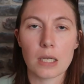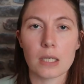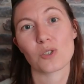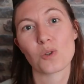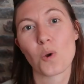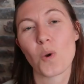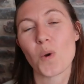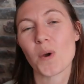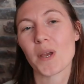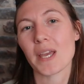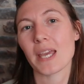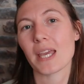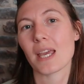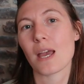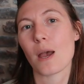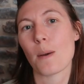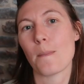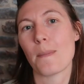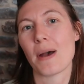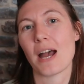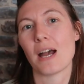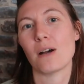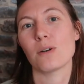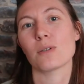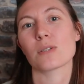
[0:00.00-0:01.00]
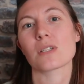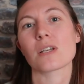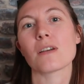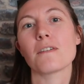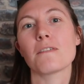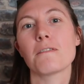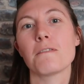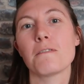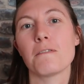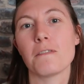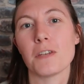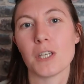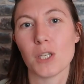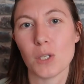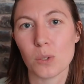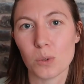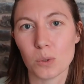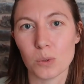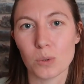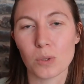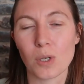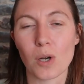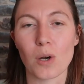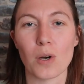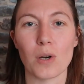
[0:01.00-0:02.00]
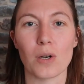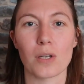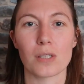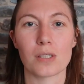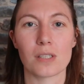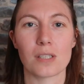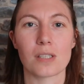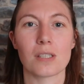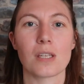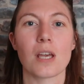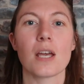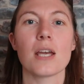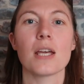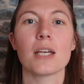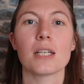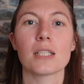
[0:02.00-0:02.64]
Talking about fuel costs,